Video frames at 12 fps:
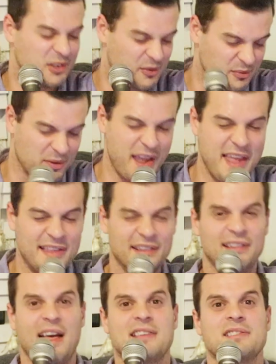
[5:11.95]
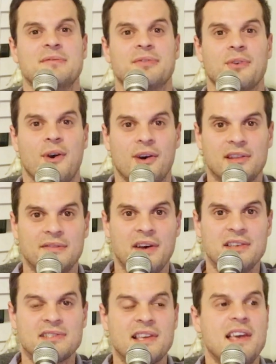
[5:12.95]
great lesson for all of
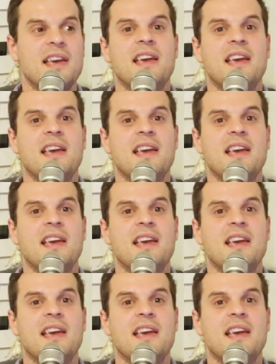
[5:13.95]
us